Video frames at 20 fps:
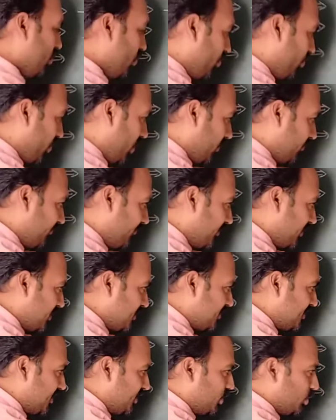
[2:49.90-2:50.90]
From
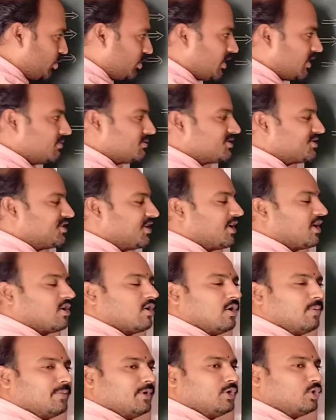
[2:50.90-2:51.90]
first two terms take
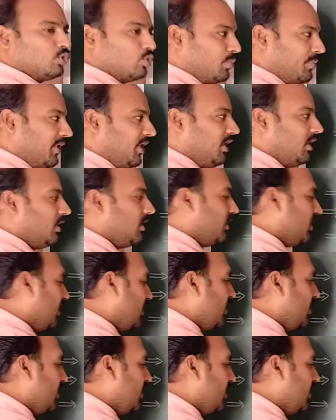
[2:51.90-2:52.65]
common 2b.